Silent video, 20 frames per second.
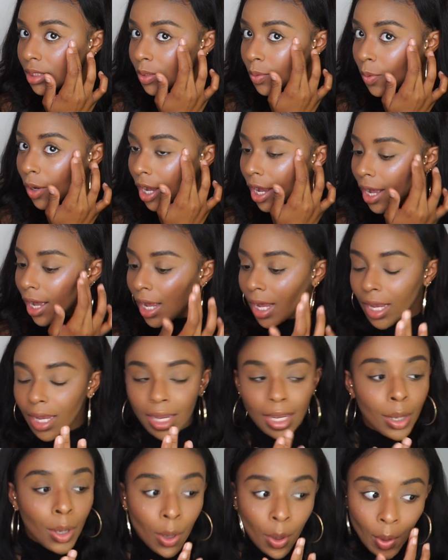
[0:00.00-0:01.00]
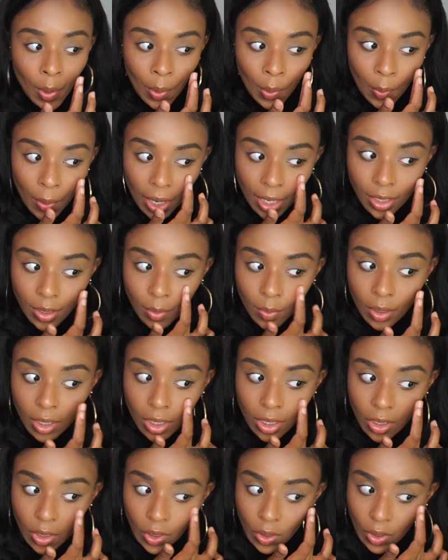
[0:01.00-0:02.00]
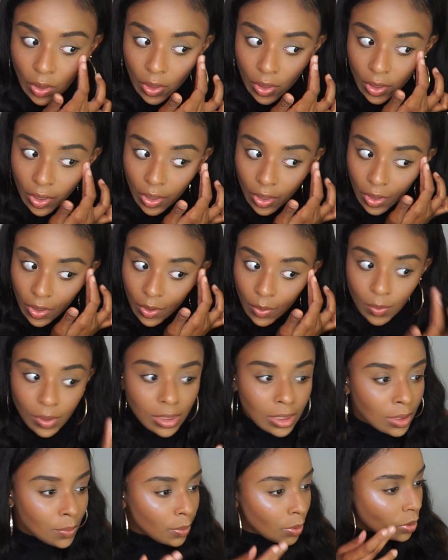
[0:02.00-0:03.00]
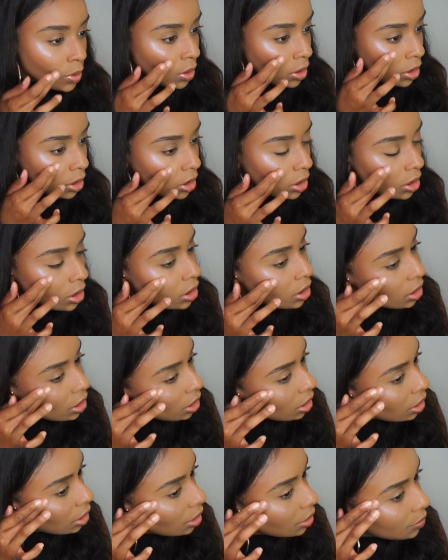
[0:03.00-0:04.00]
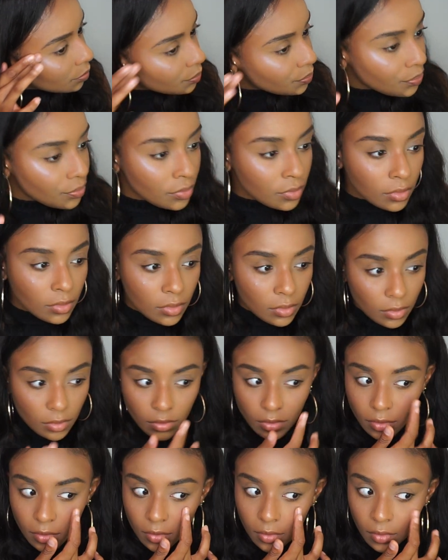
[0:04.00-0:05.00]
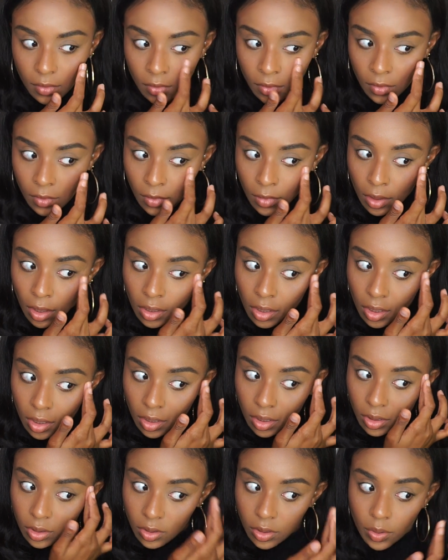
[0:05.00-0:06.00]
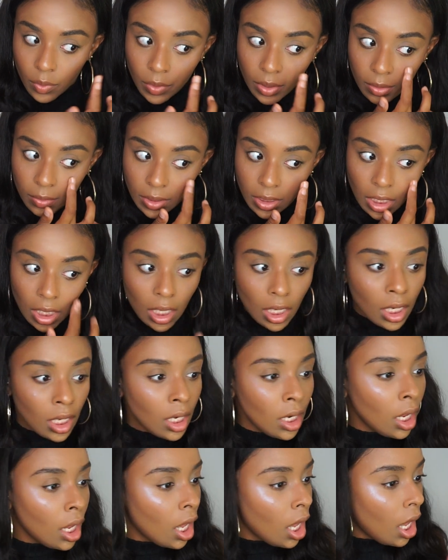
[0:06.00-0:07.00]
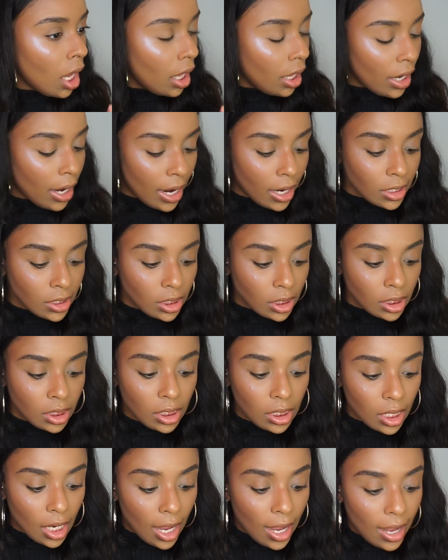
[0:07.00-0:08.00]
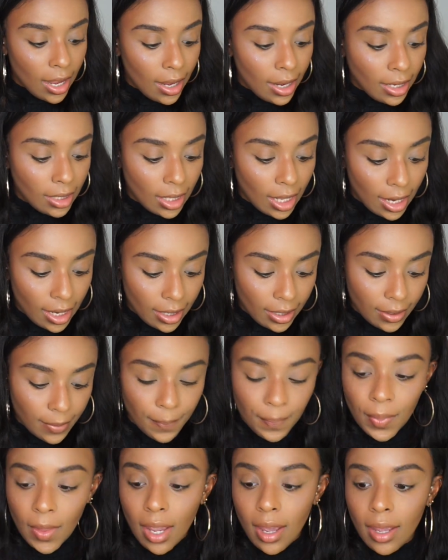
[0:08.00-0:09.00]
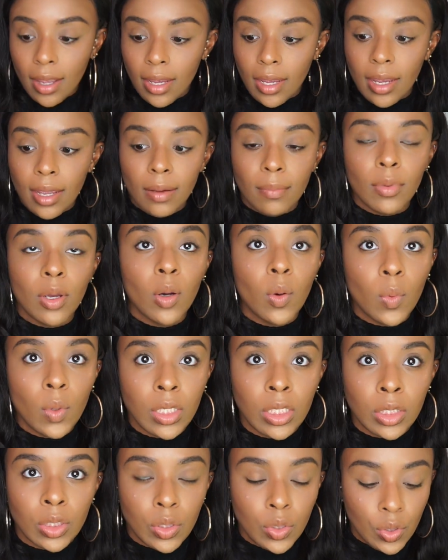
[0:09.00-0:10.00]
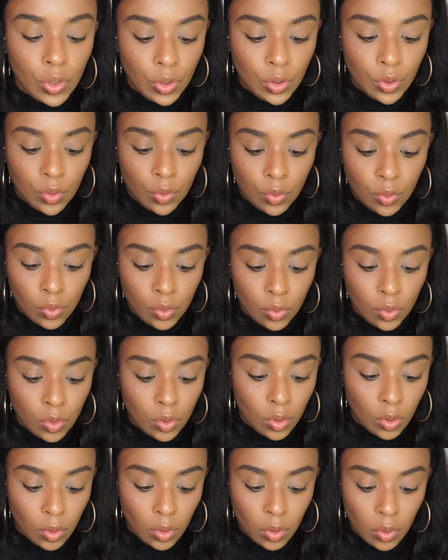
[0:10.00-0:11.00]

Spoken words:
why? Why do you look good? You wasn't supposed to look good. You know what I'm saying? And actually, I like, I am going to use, I